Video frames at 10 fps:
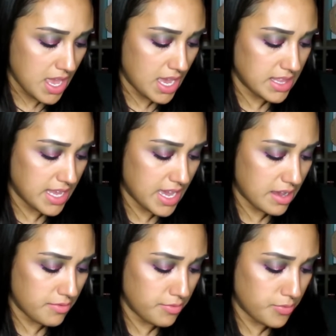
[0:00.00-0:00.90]
and they
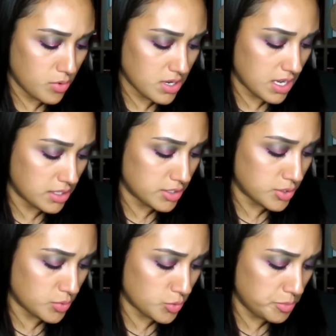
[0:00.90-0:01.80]
have 4
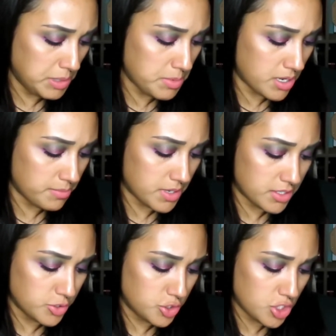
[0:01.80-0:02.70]
colors: Ruby
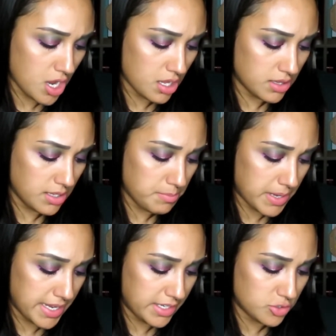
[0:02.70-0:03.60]
Bonbon, Chocolate
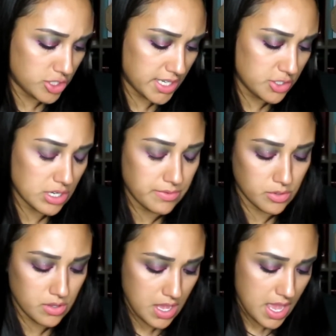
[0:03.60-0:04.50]
Bite, Cherry
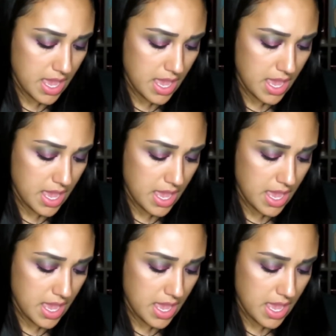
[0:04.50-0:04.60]
Truffle,